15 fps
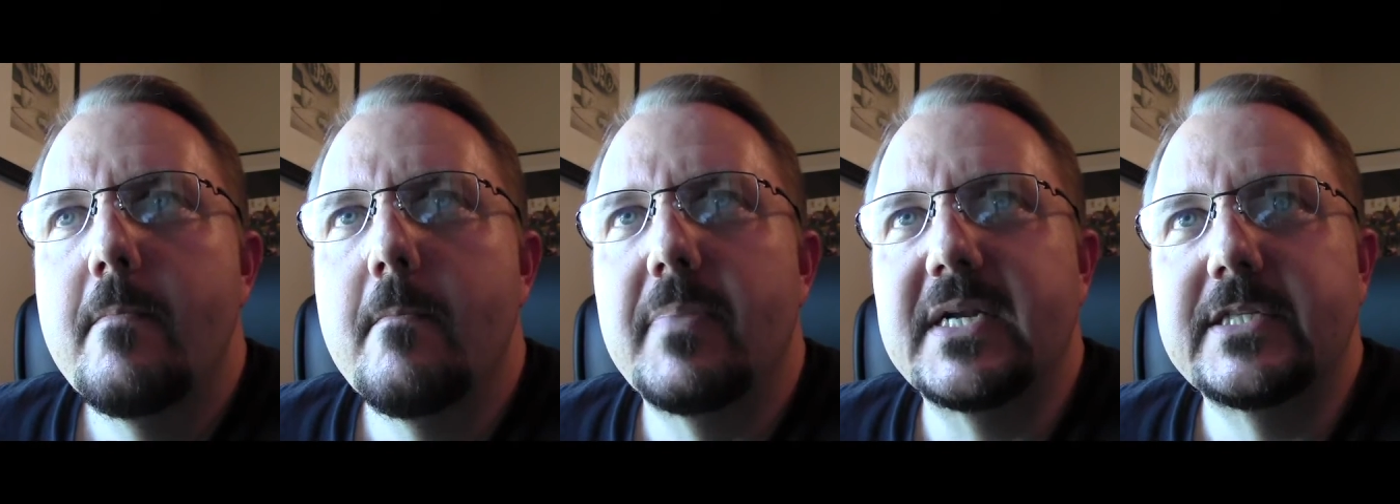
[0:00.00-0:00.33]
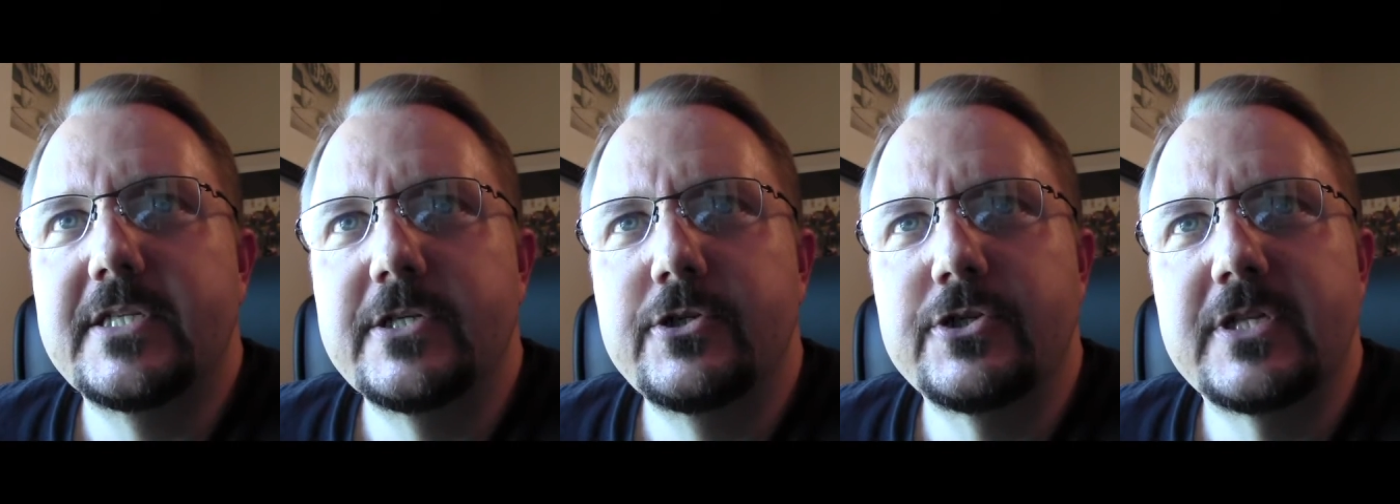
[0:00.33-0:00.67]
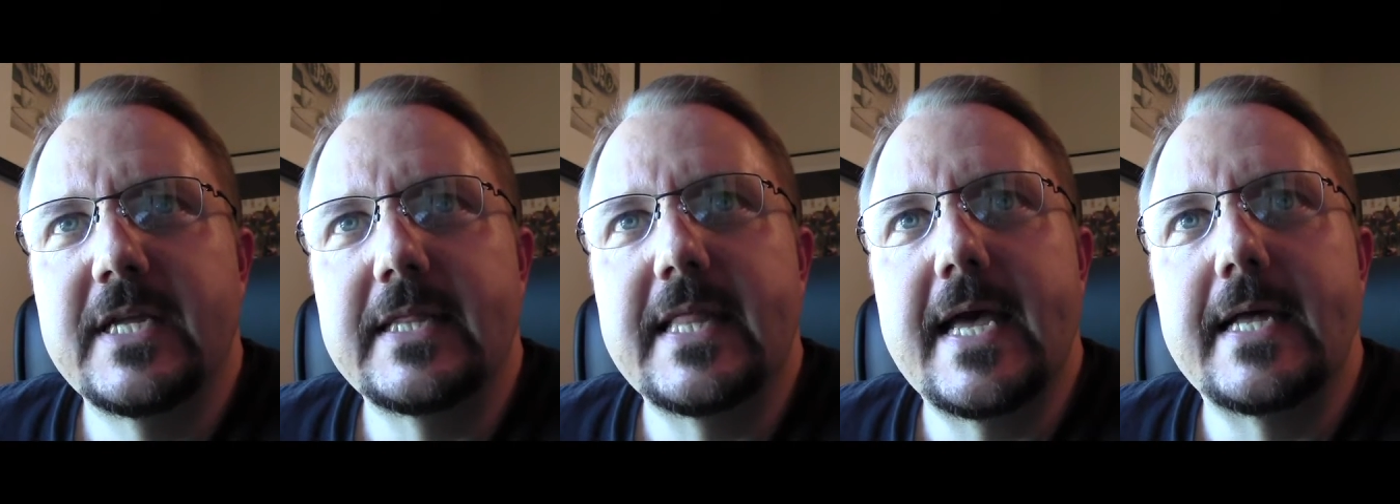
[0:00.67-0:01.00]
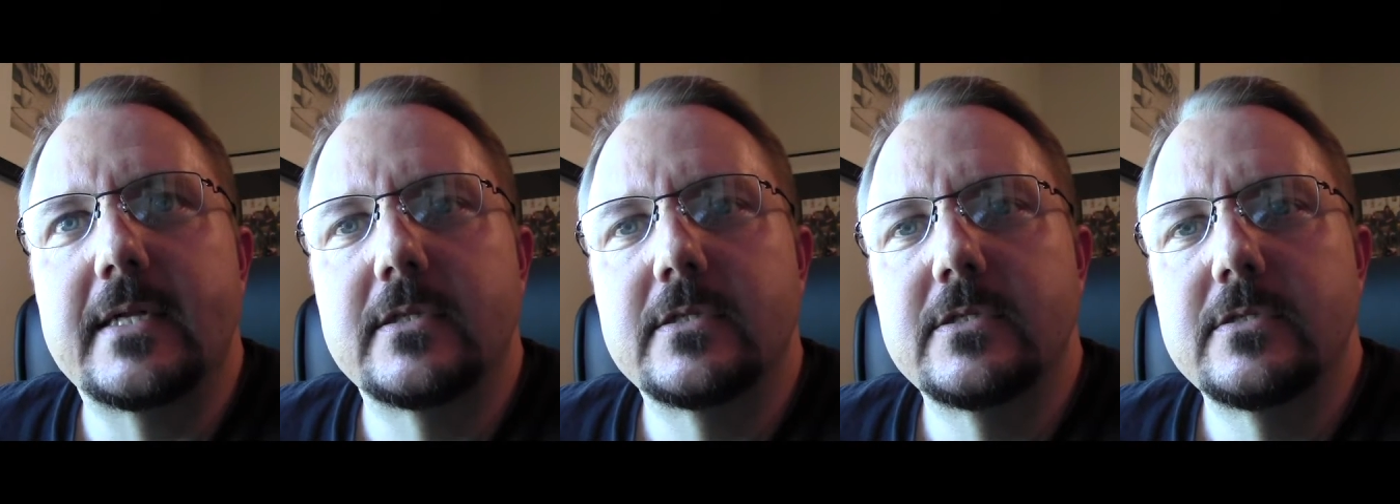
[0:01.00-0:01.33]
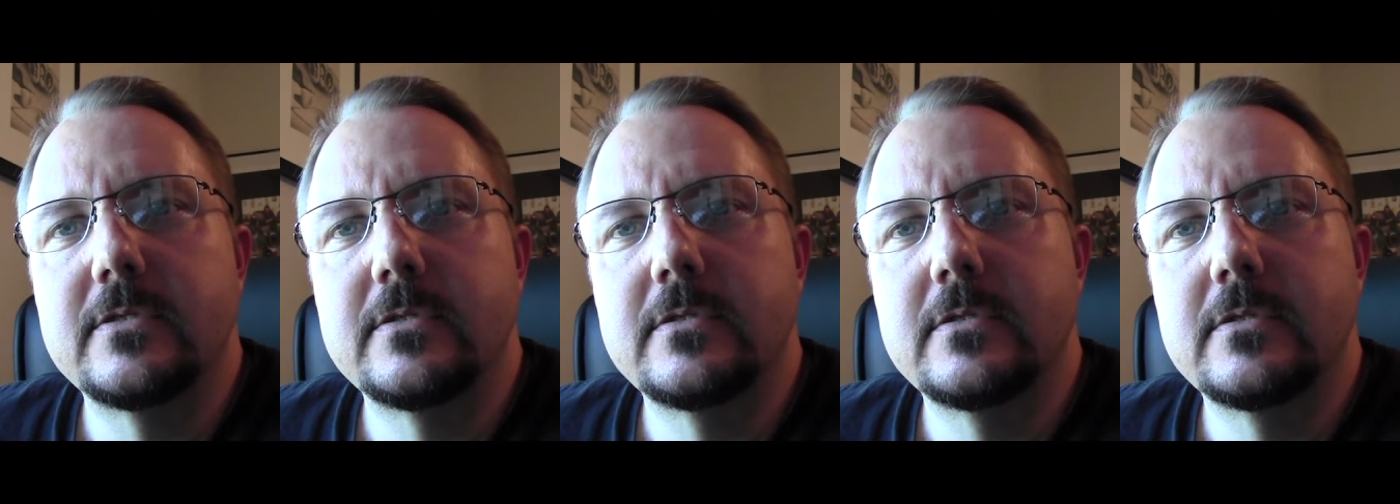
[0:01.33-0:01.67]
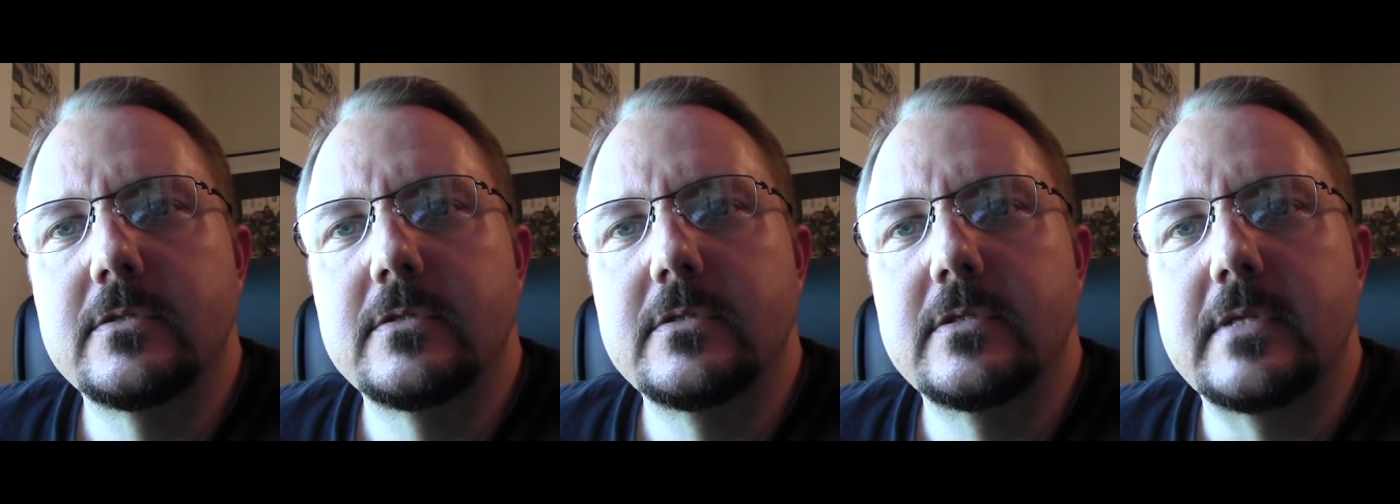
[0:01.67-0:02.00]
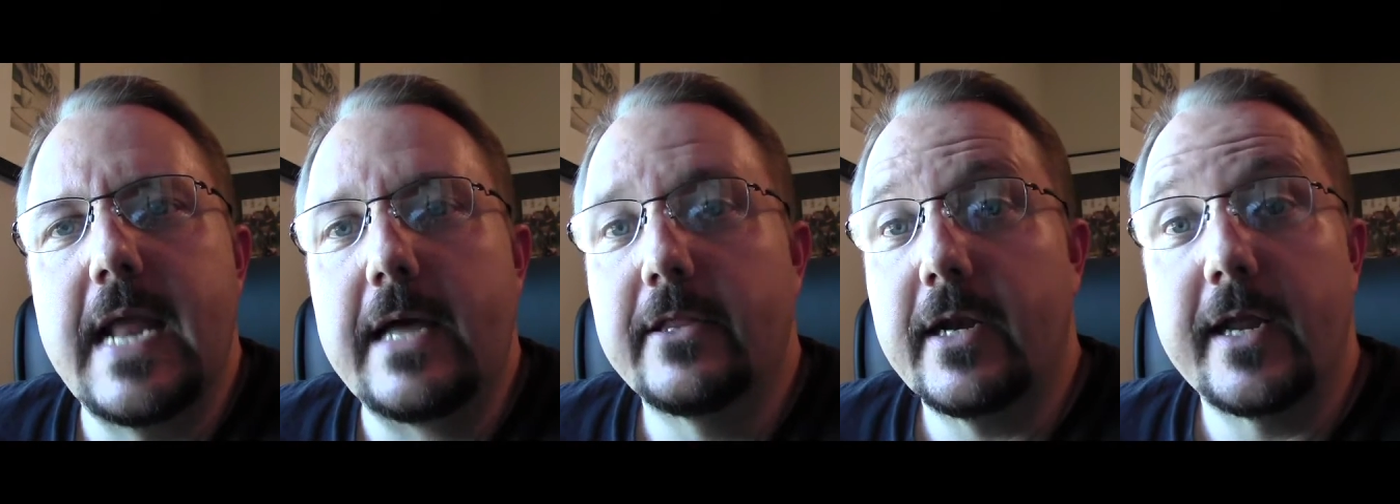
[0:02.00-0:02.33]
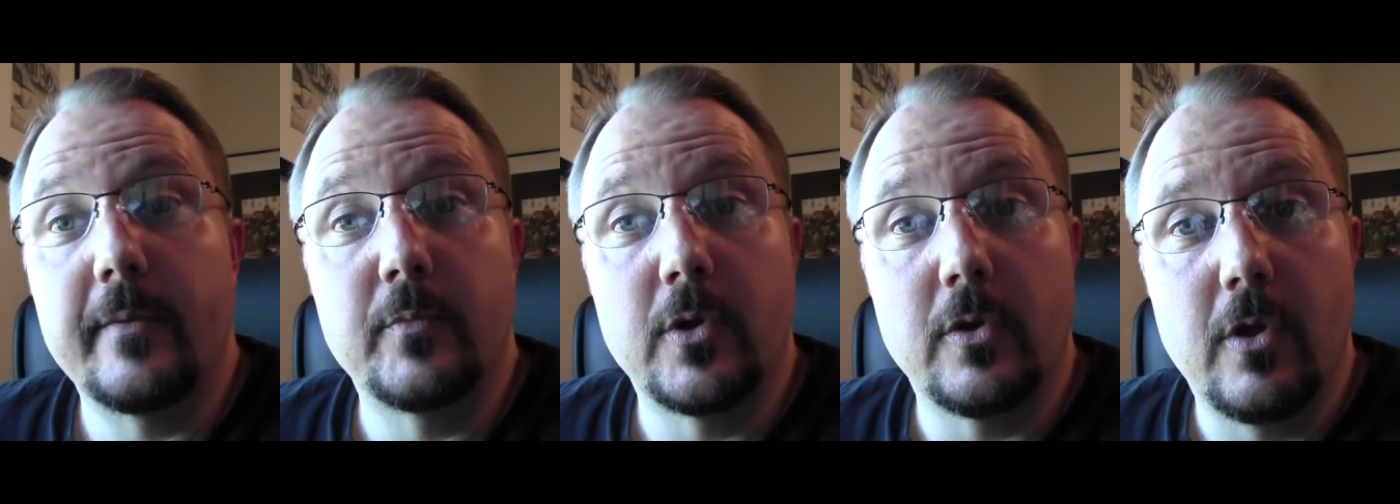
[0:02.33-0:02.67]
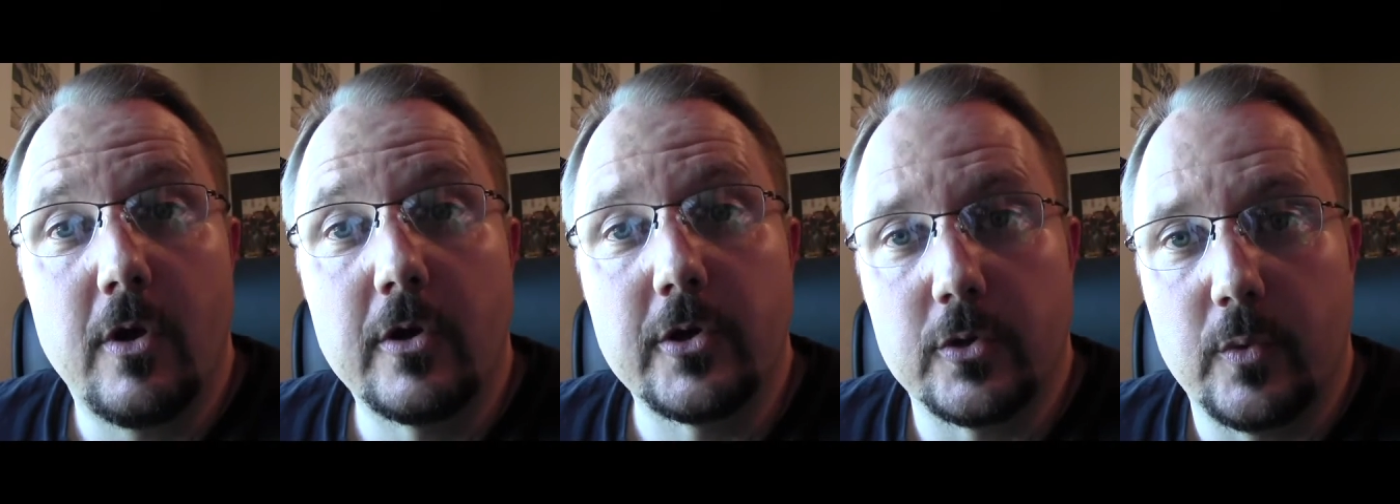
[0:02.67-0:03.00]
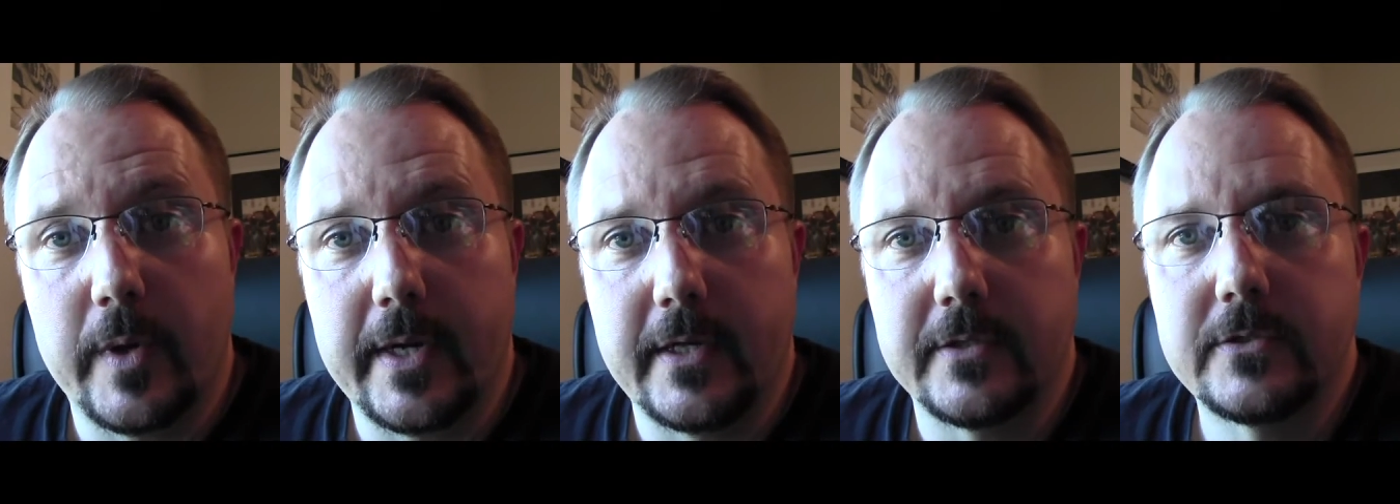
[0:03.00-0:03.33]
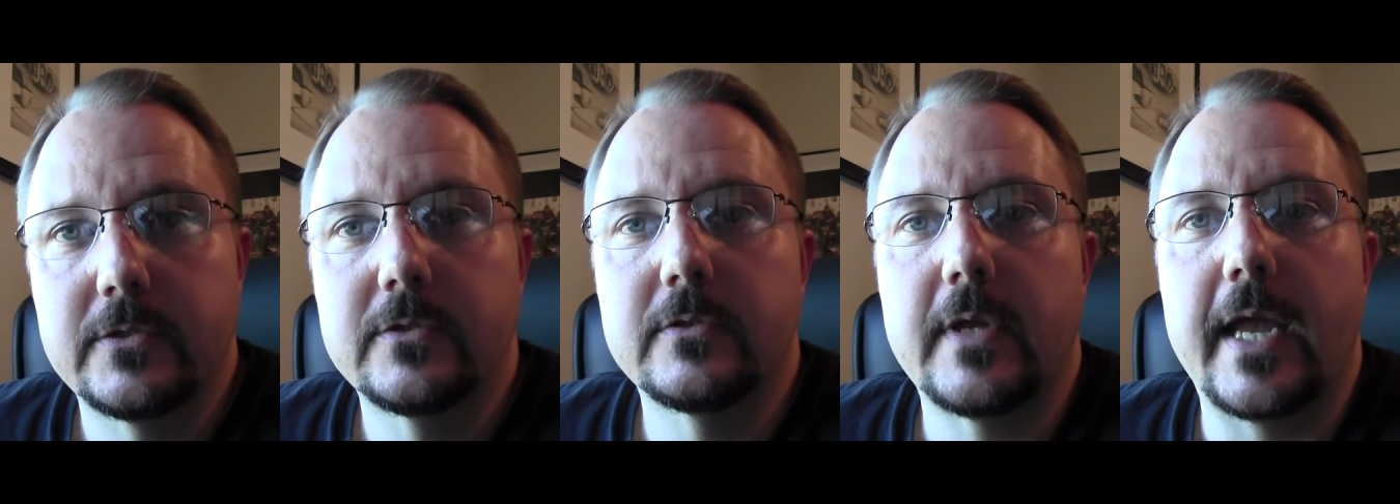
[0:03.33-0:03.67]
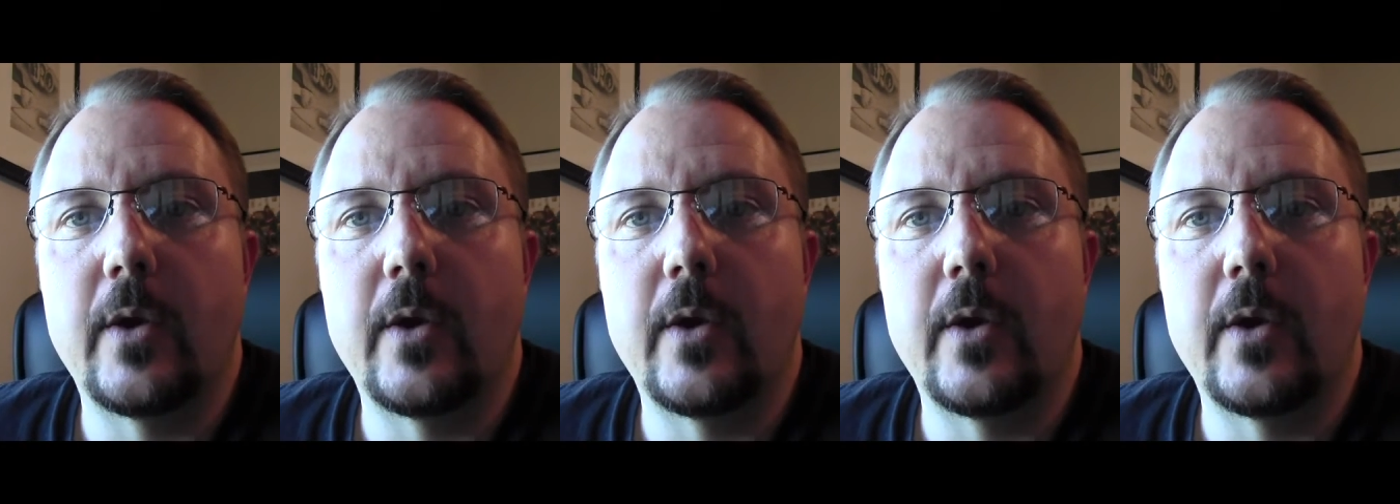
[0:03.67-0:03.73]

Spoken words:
But it's interesting that now that I am no longer a witness,